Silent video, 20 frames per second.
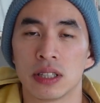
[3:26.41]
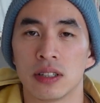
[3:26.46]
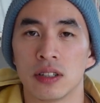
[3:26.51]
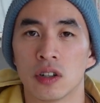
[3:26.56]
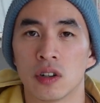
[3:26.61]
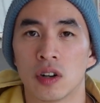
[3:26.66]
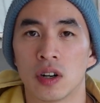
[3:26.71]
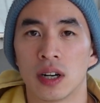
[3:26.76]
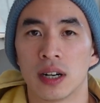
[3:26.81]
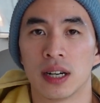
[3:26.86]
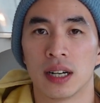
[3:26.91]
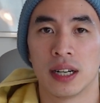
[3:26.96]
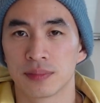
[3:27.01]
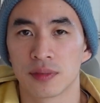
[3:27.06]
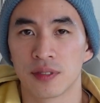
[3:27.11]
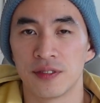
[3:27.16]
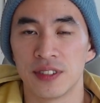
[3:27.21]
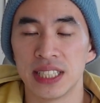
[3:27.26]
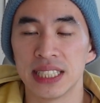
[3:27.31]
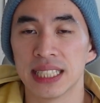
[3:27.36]
your
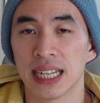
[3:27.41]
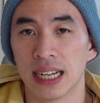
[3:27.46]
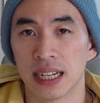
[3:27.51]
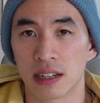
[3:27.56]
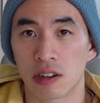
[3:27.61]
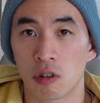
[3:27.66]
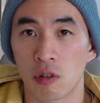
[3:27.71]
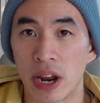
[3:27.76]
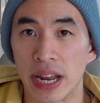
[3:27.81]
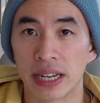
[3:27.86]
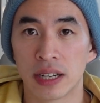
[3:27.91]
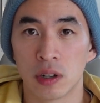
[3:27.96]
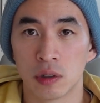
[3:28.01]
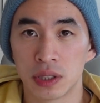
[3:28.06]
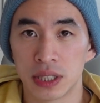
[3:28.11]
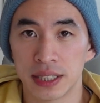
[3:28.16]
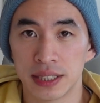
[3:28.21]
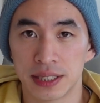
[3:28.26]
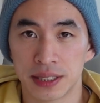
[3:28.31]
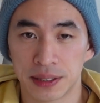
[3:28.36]
visa grant
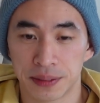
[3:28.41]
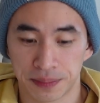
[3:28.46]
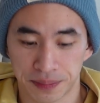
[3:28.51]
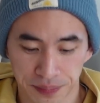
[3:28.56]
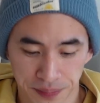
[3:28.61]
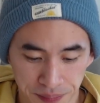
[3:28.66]
notice.